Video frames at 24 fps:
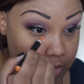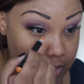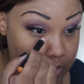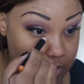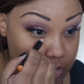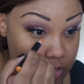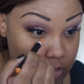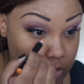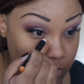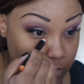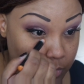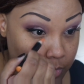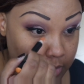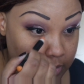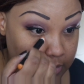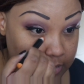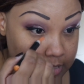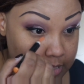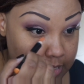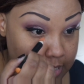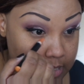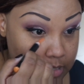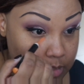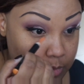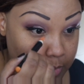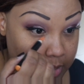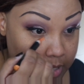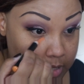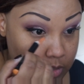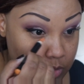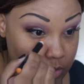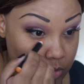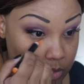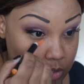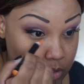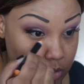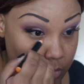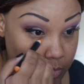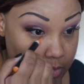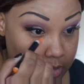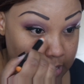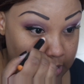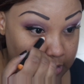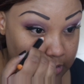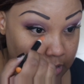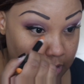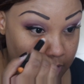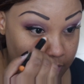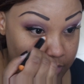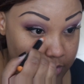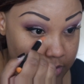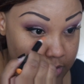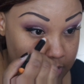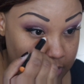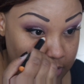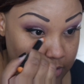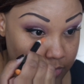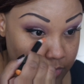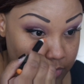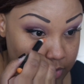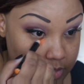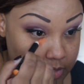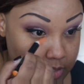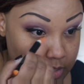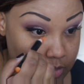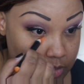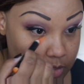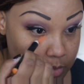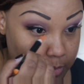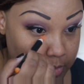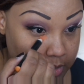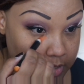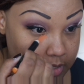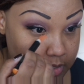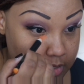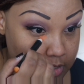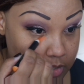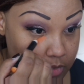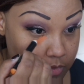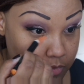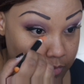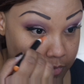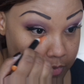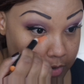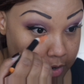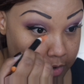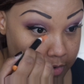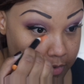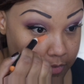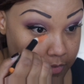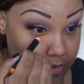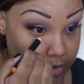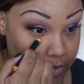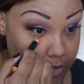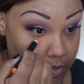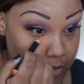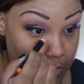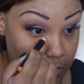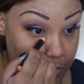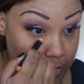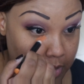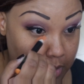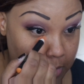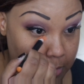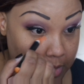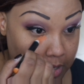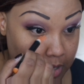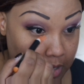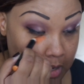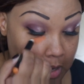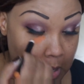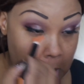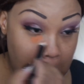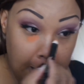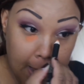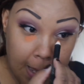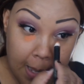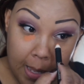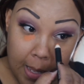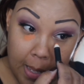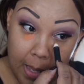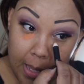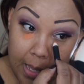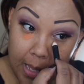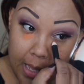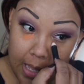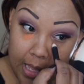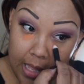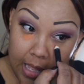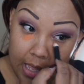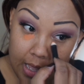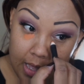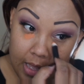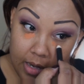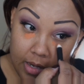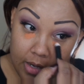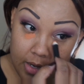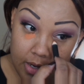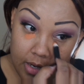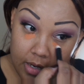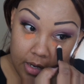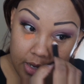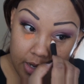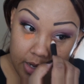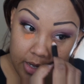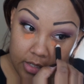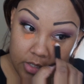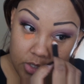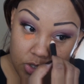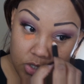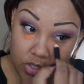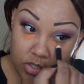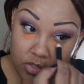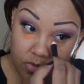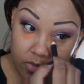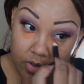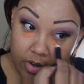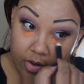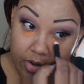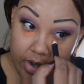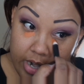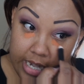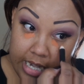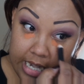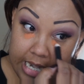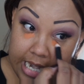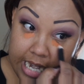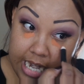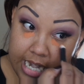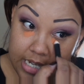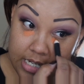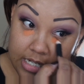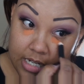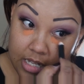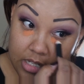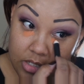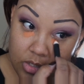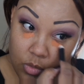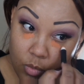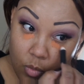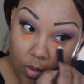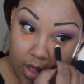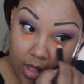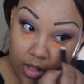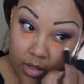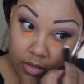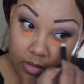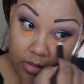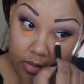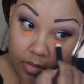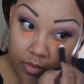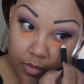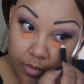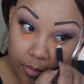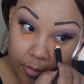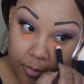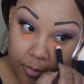This is a really nice pencil too, and I love the delivery system because it's very, very creamy, and it's just very neat as well.